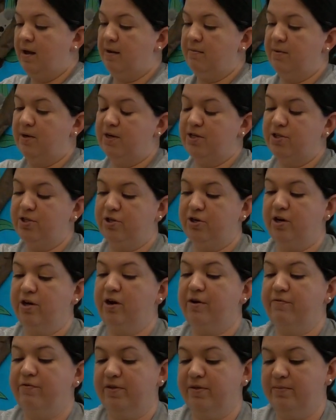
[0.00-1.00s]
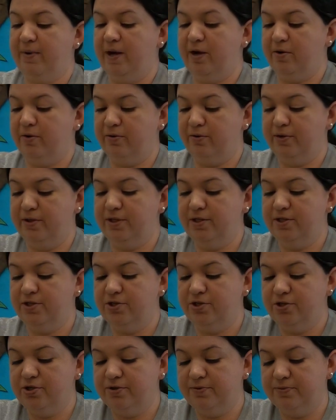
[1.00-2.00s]
I'm going to start off with my
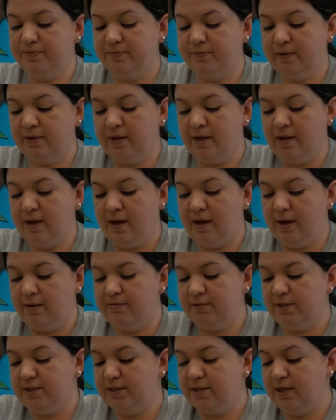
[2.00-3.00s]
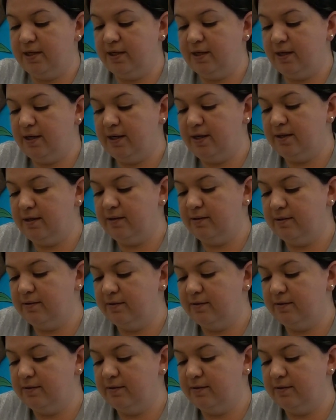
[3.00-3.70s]
orange. I'm just going to cut